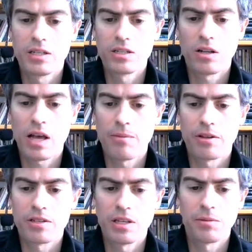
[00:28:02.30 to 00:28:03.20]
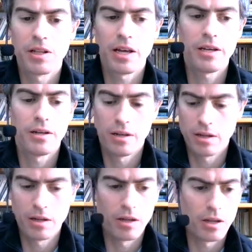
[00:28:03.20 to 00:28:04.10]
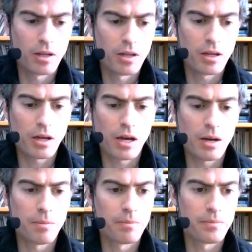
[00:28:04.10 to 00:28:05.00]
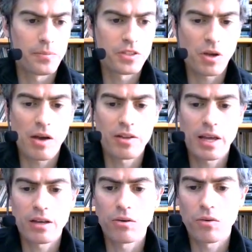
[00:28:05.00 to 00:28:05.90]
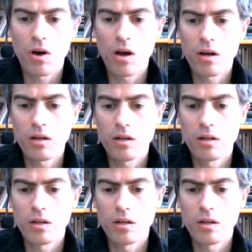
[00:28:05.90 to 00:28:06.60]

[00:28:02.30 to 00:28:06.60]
This is all happening in the same client. So how can that go wrong?